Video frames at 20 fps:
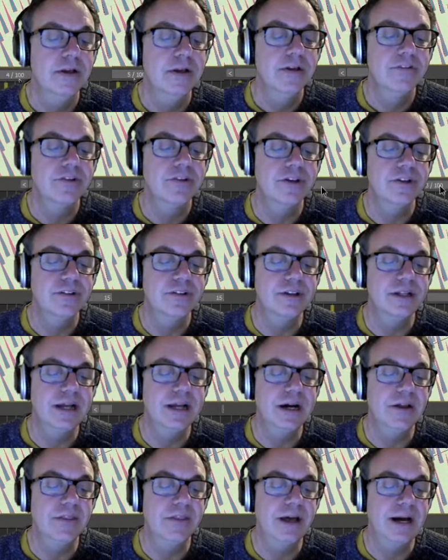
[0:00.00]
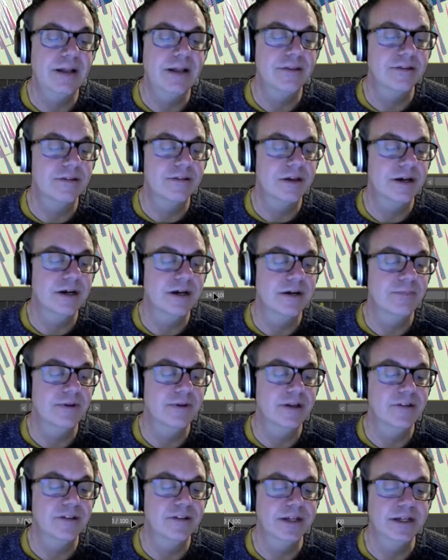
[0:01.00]
So you can see now that
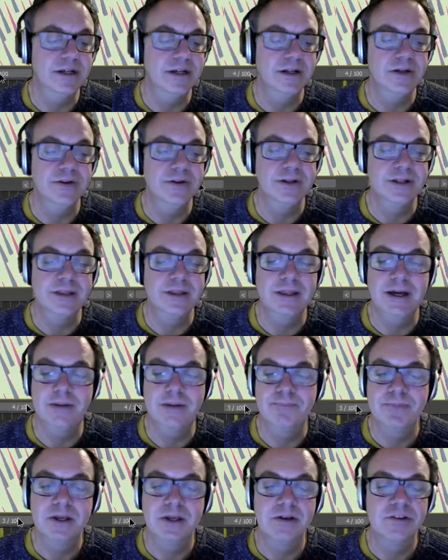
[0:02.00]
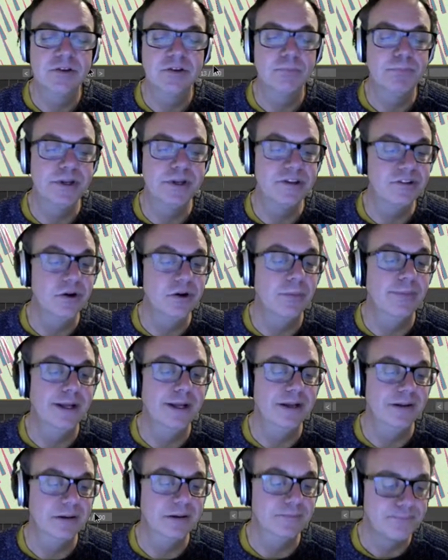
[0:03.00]
is included there. So, but it's not
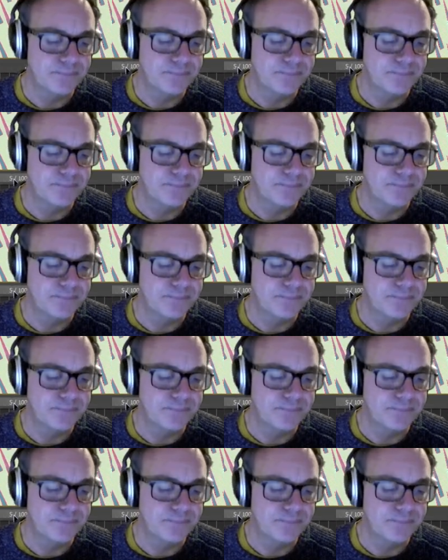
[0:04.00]
bending.